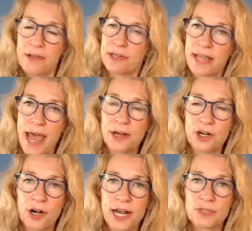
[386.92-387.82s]

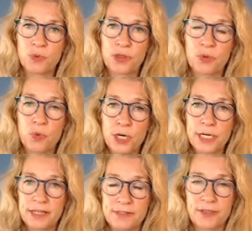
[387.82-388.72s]
categorize what the work
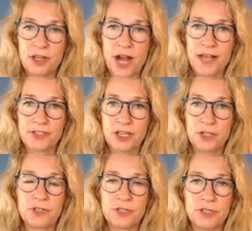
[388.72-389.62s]
is that they're asking
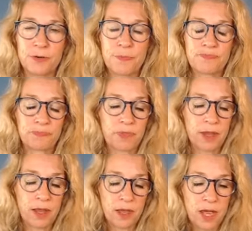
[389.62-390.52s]
you to do.
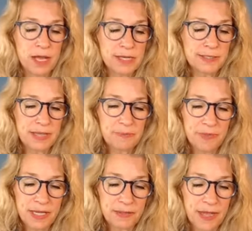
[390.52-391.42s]

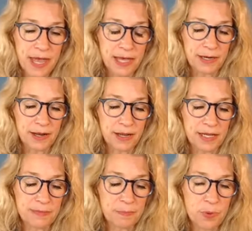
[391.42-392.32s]
Something that
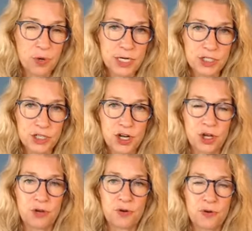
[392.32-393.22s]
is important to
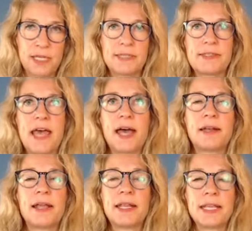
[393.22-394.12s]
know is
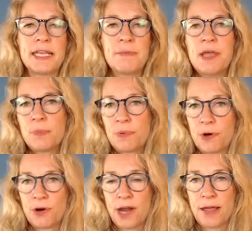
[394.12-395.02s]
that an email
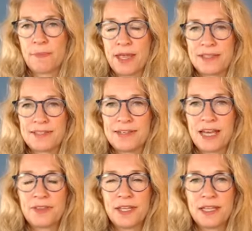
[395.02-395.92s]
program is
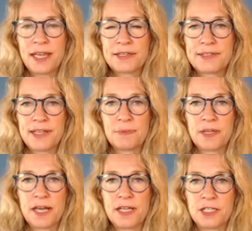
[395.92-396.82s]
nothing
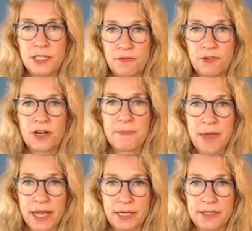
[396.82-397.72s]
except a delivery
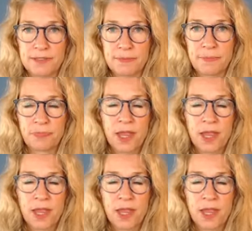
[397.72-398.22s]
mechanism.